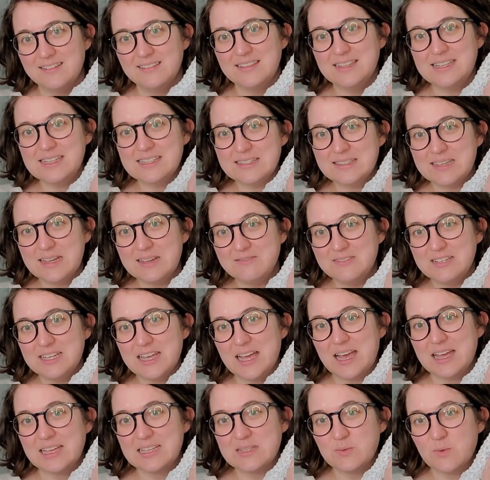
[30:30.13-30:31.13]
These safety
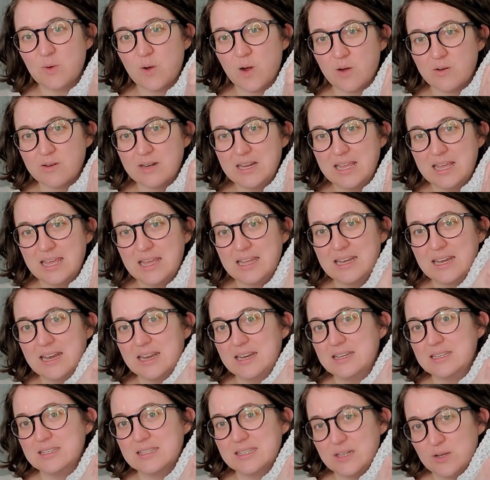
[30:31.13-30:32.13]
eyes were already in
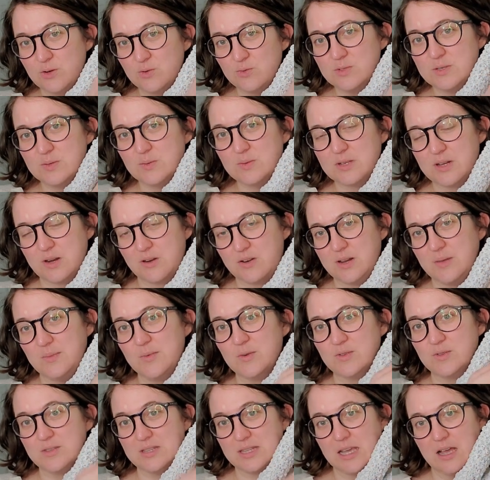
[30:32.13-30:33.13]
and his nose was already
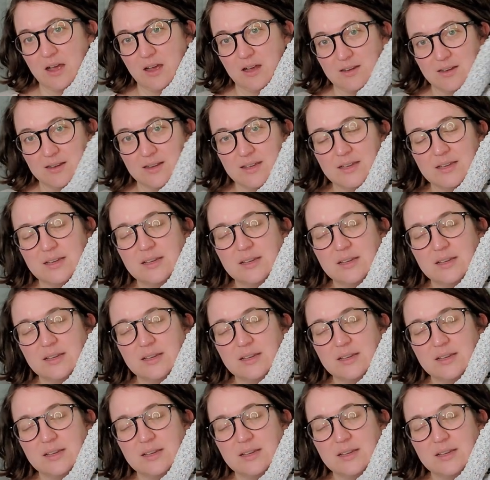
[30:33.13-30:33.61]
mostly on.